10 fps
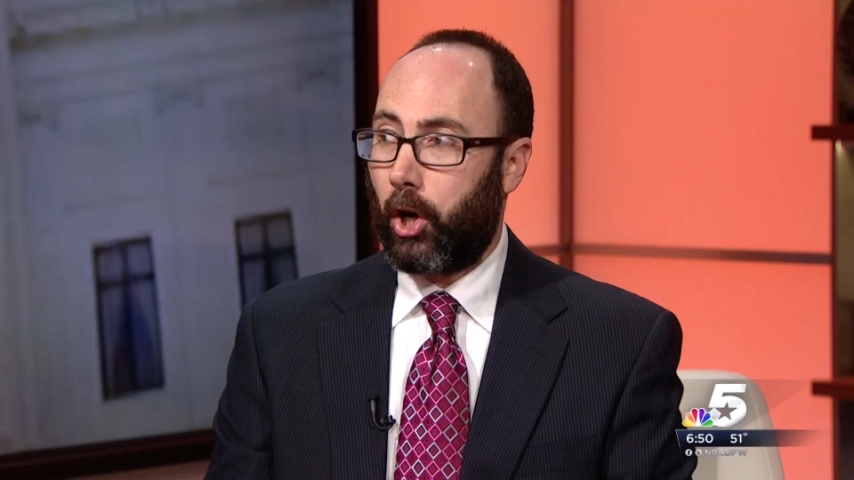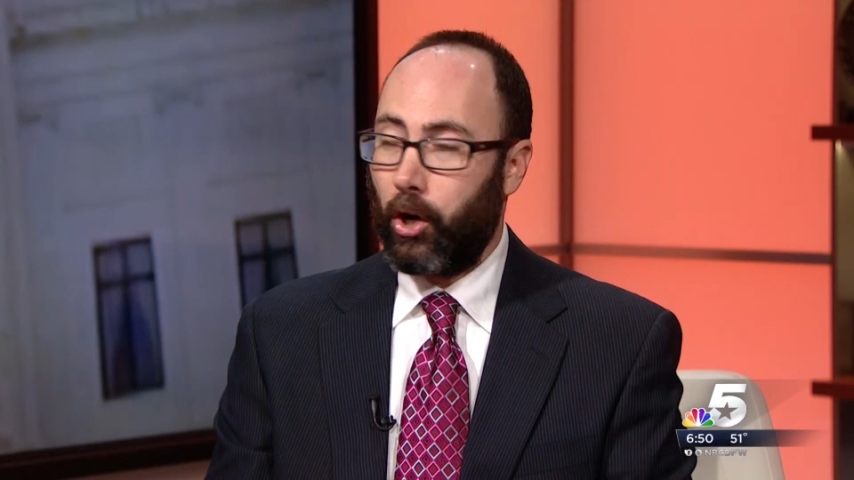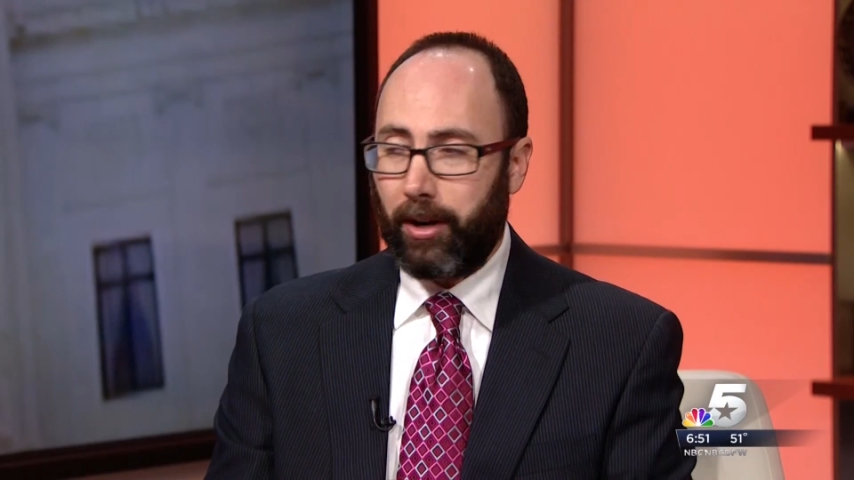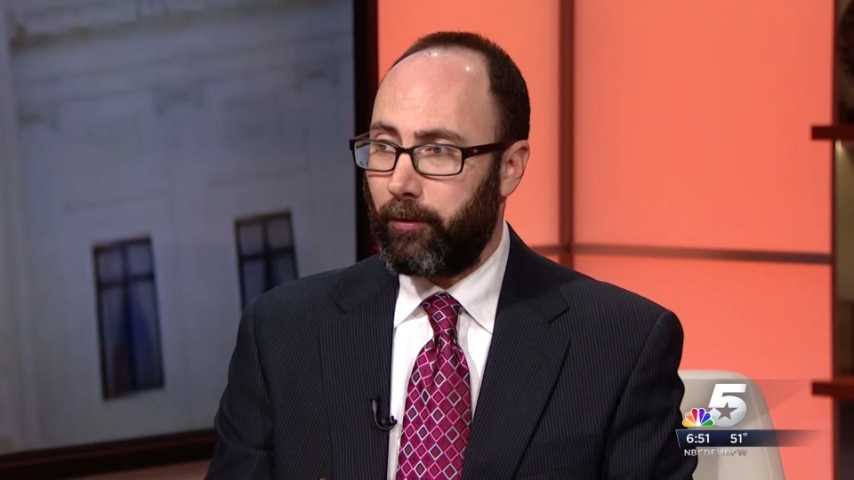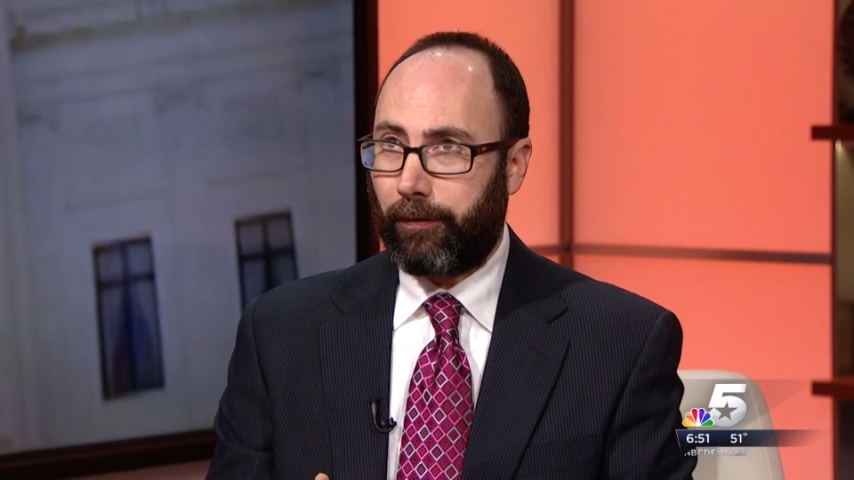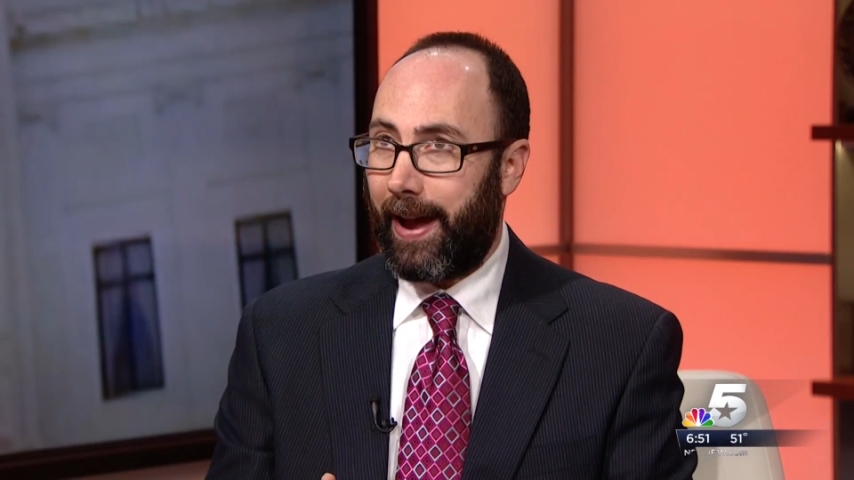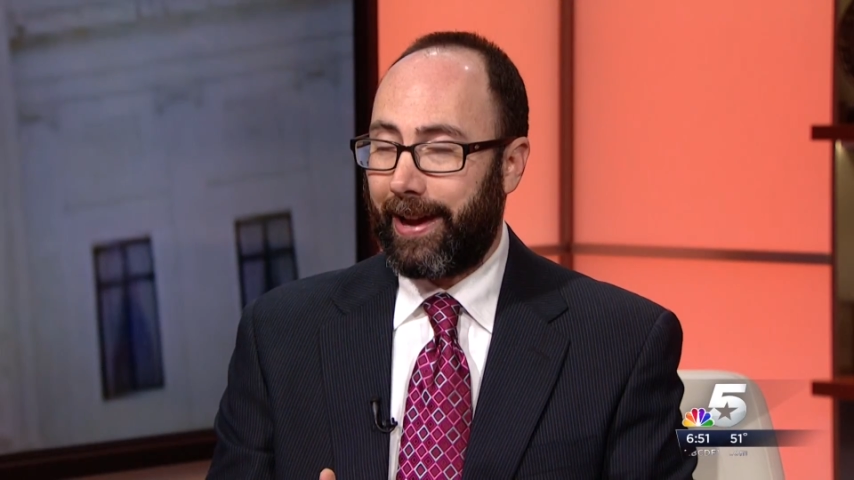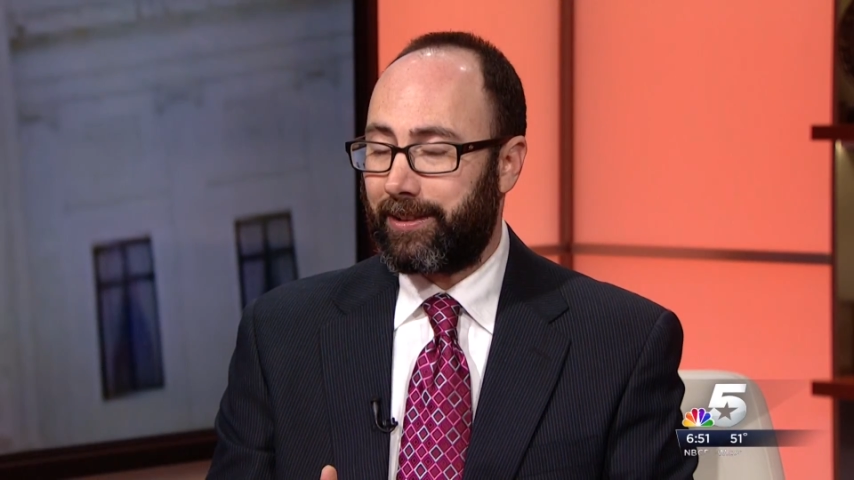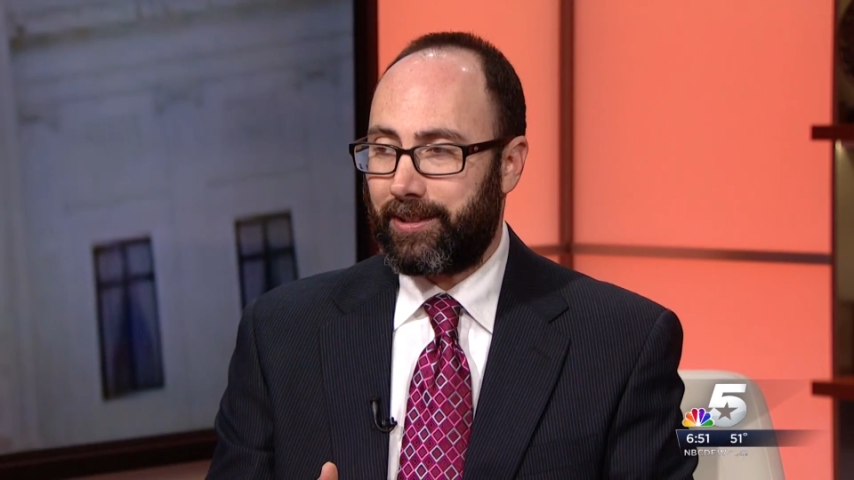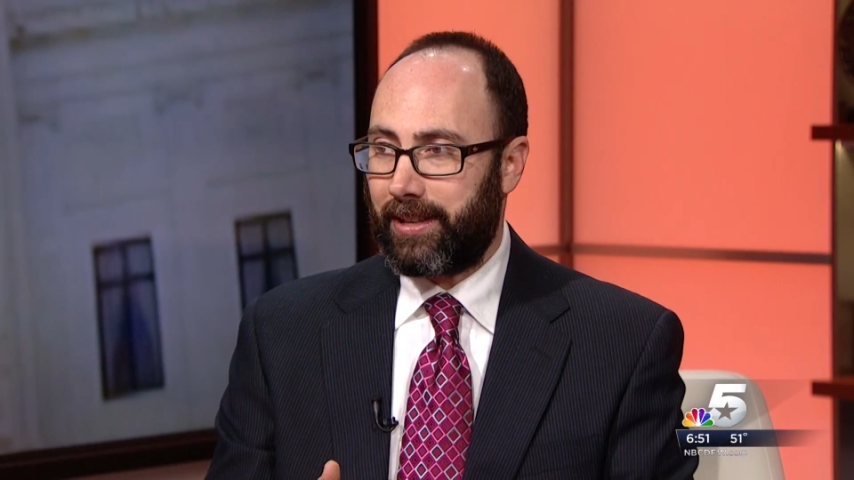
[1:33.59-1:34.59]
could in
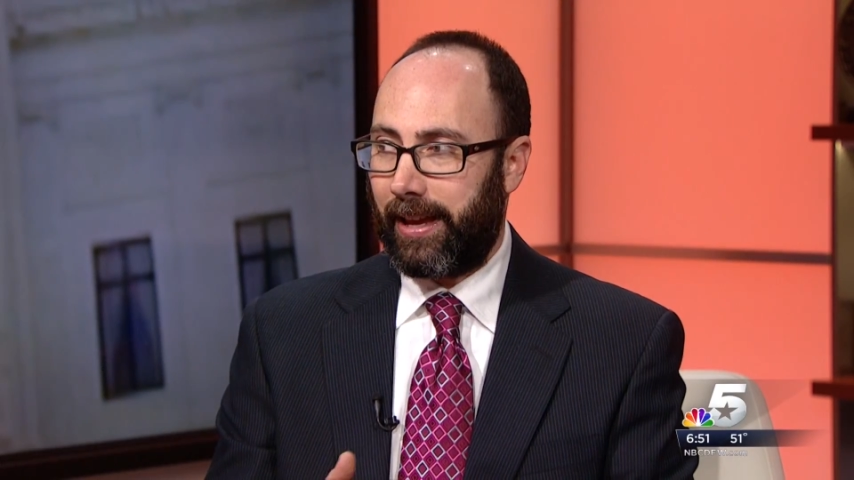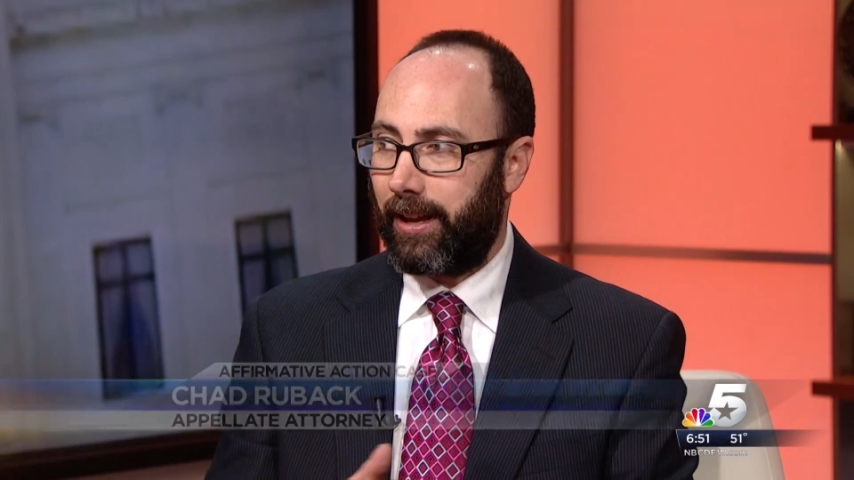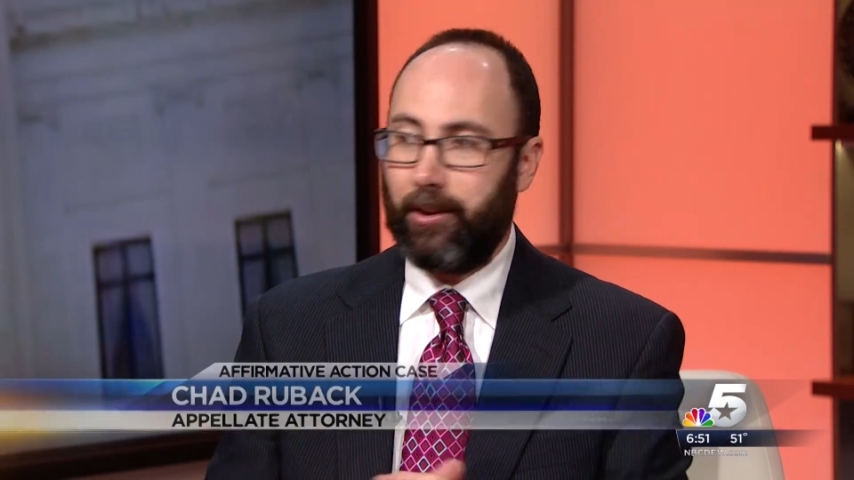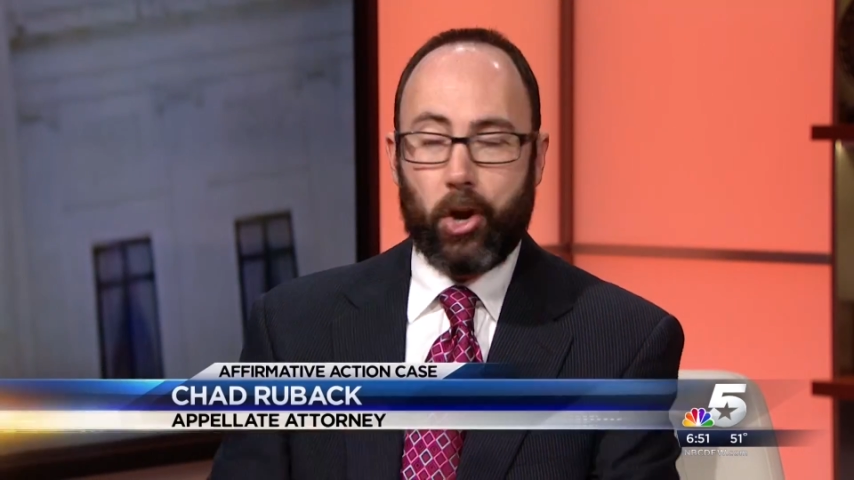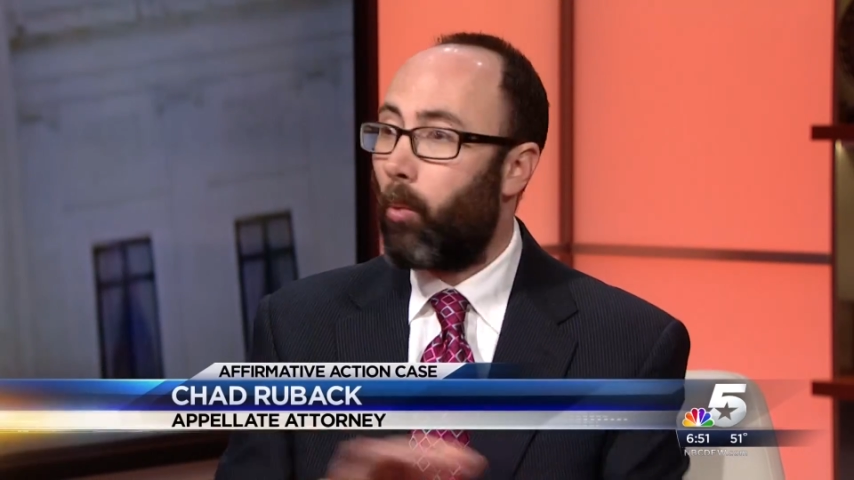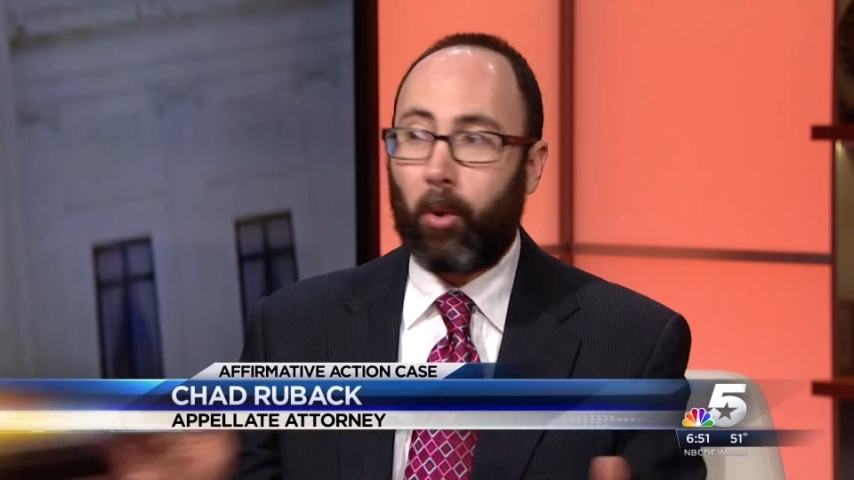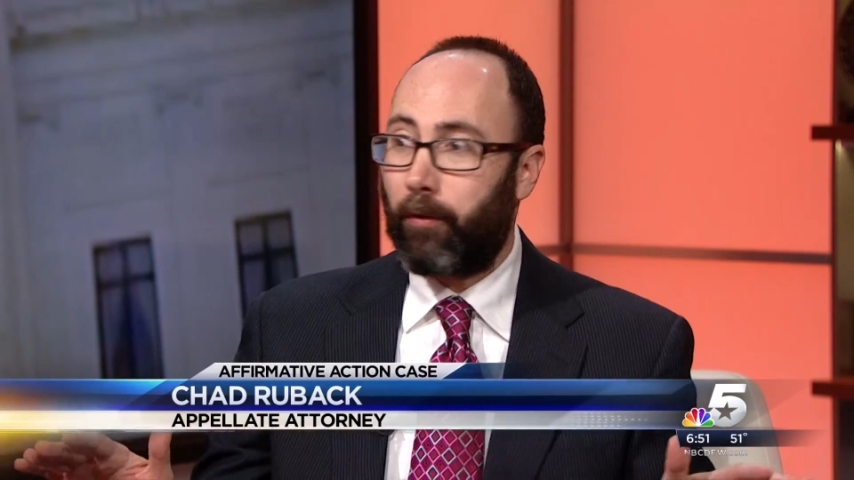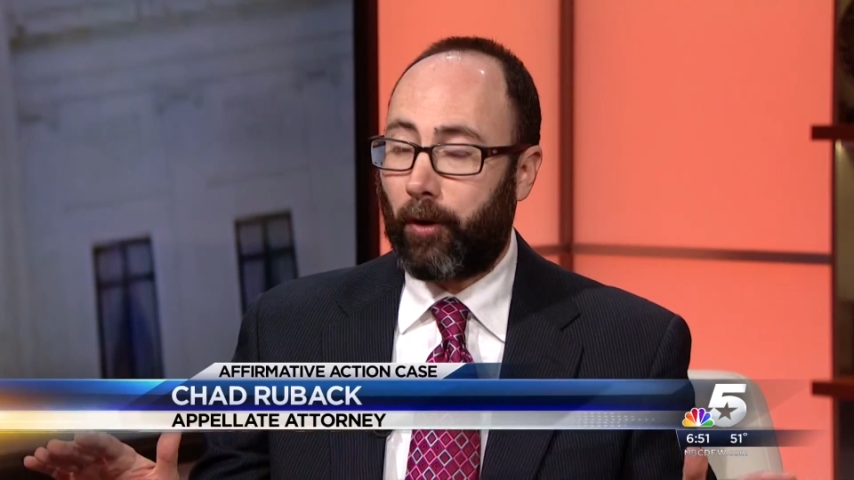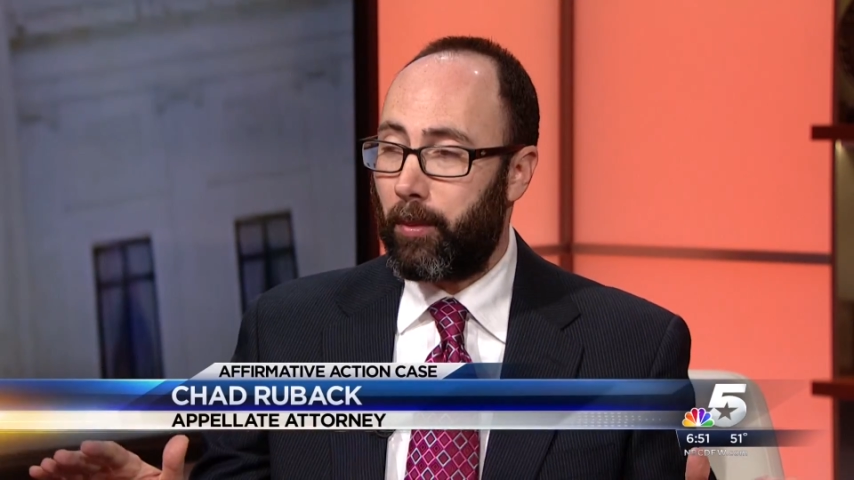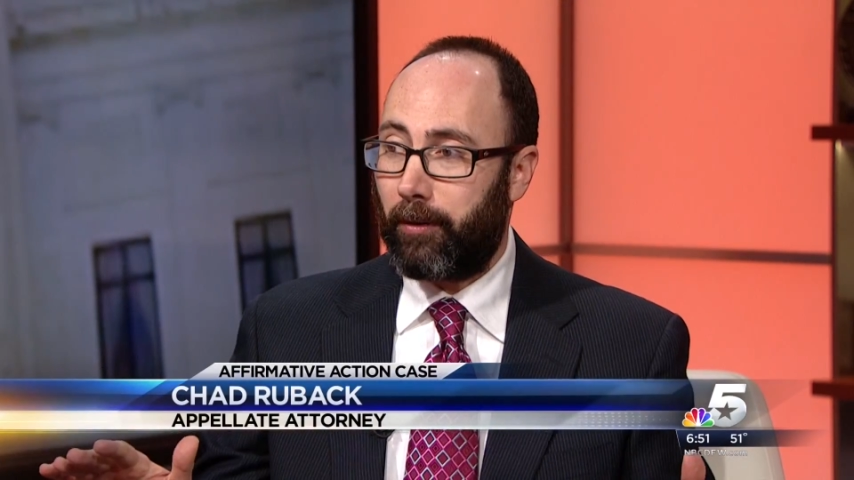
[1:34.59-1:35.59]
fact say no more
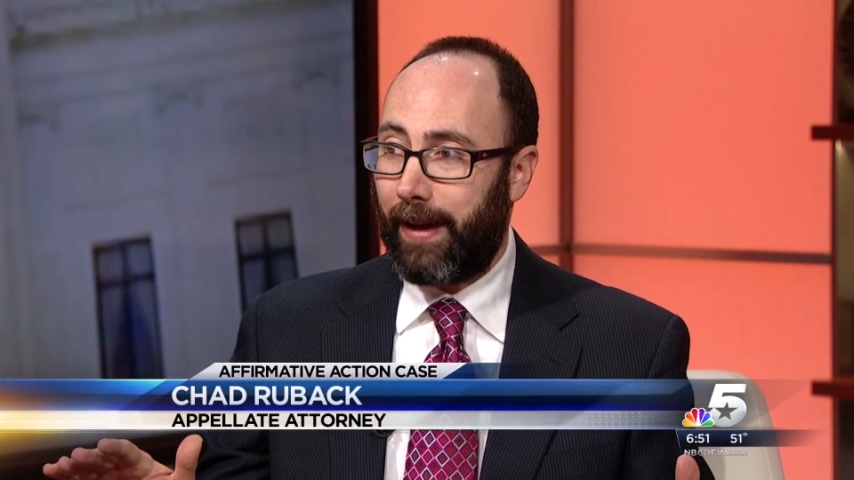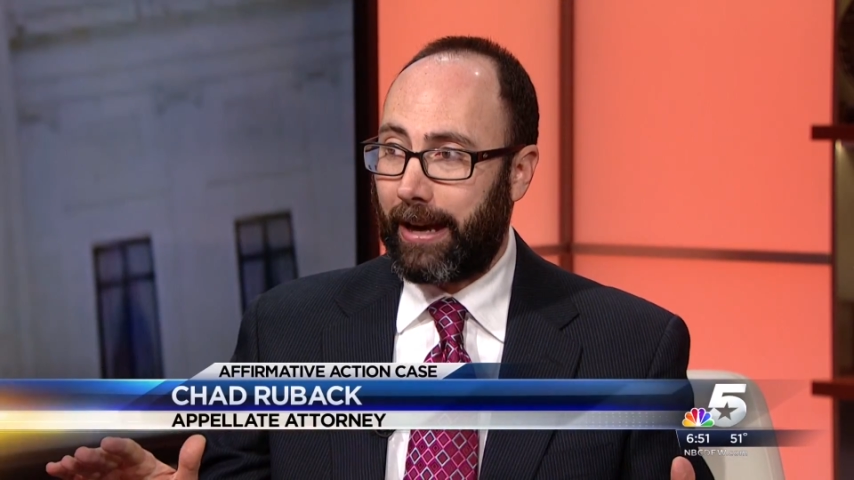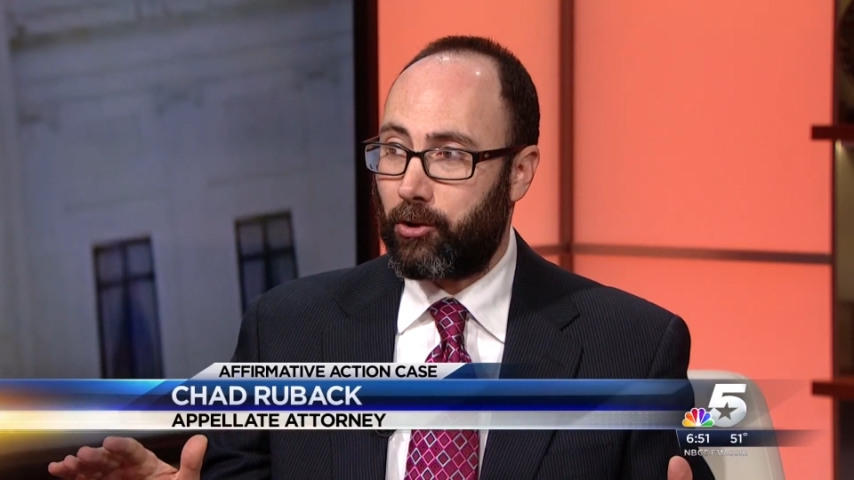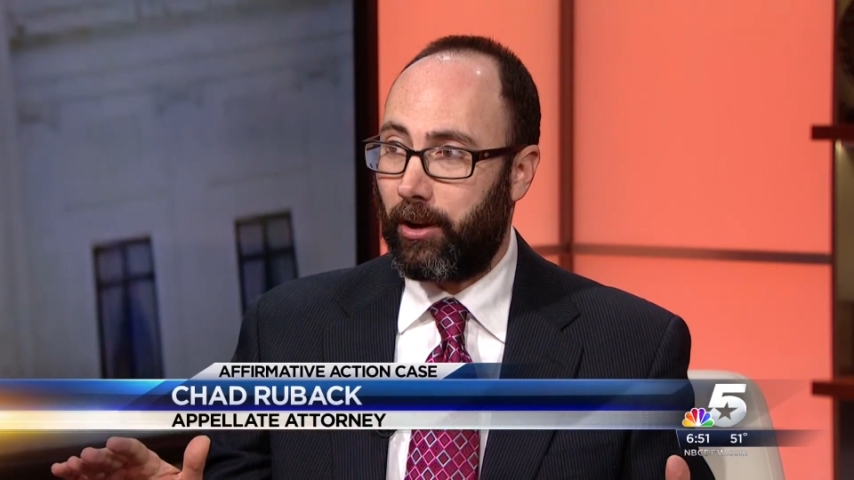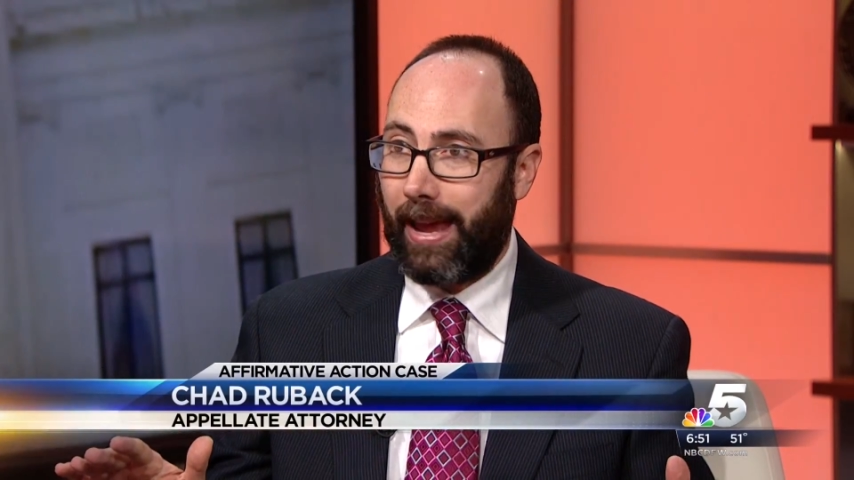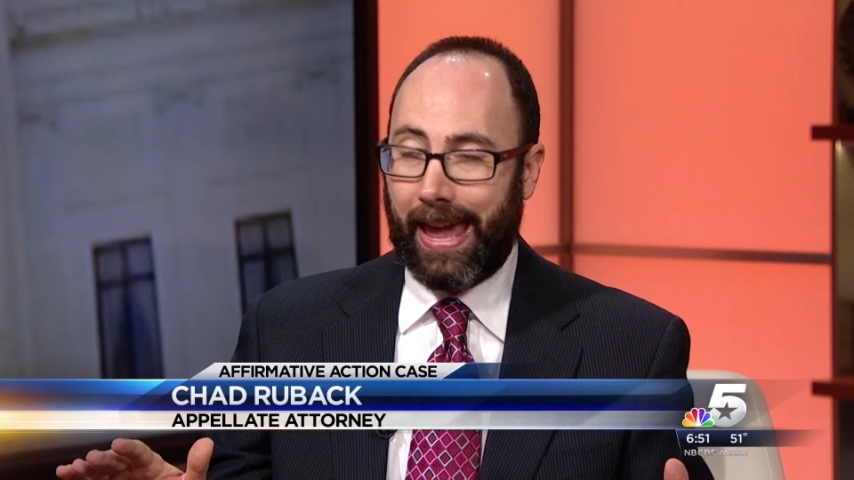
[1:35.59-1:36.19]
affirmative action